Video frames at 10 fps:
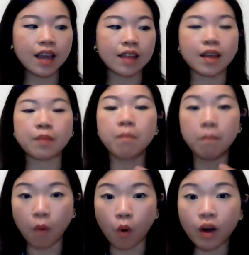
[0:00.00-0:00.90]
then
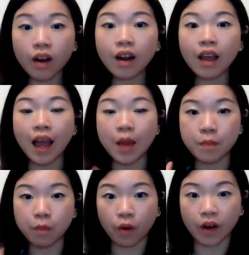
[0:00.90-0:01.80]
more and
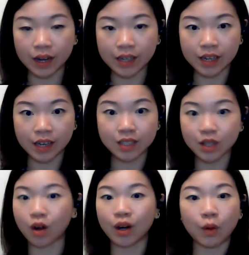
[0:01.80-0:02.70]
more ideas
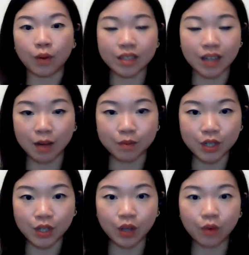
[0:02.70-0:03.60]
are going to come to
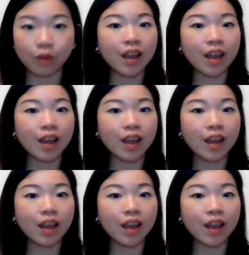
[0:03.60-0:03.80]
you.